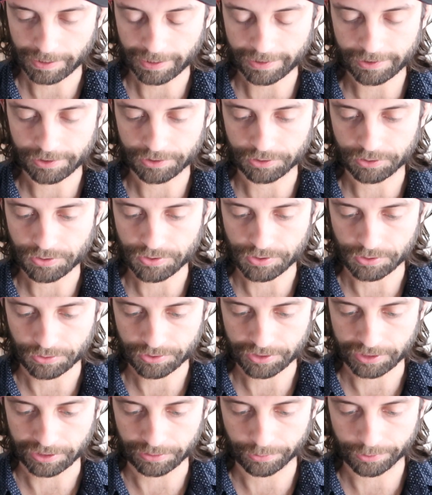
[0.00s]
but I didn't use
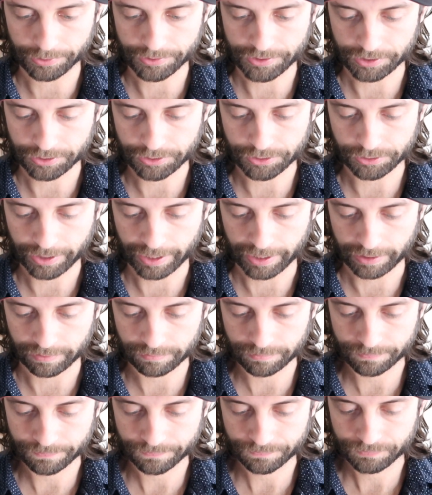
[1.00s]
those keywords. I should have.